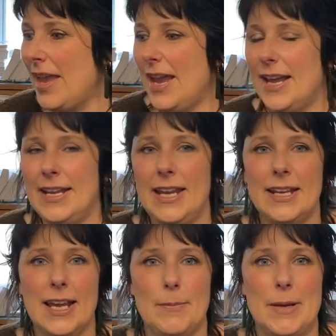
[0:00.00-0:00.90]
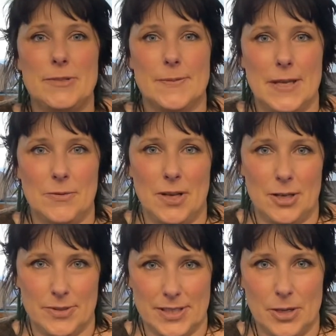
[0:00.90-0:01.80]
And he had come up to me while
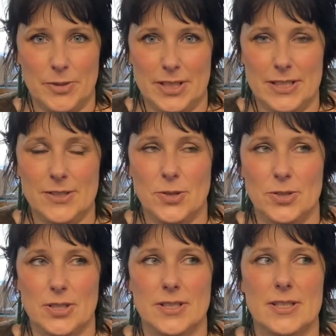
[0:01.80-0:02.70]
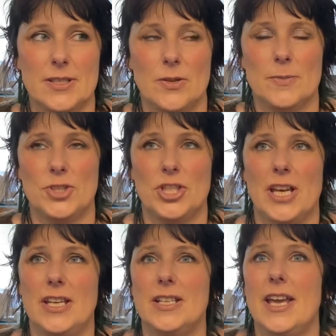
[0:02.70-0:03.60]
I was sewing these curtains on the
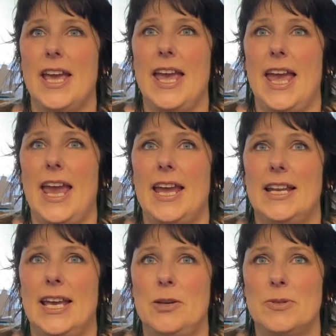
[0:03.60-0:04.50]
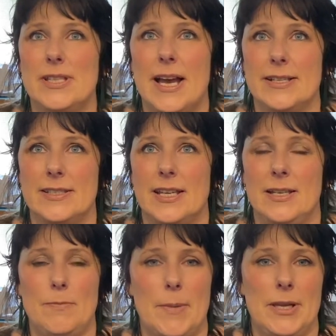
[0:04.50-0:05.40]
machine, and he was
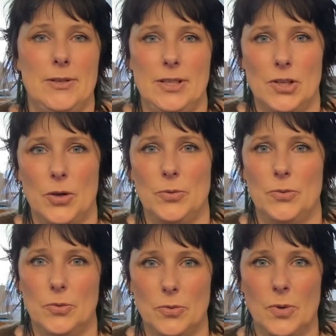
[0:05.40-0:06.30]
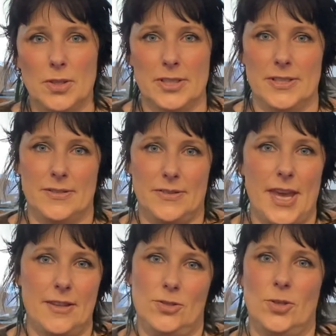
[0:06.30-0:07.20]
asking, Mummy, you know, what does
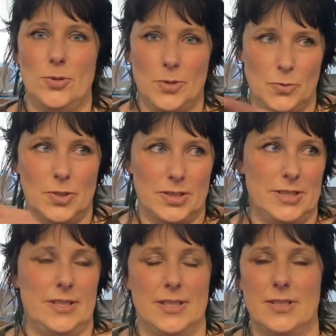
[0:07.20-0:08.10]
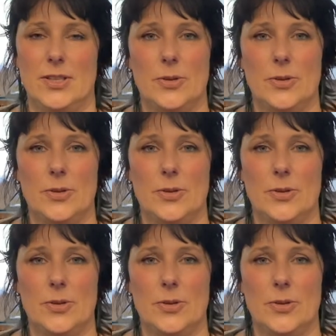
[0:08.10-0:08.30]
that do and what does this do?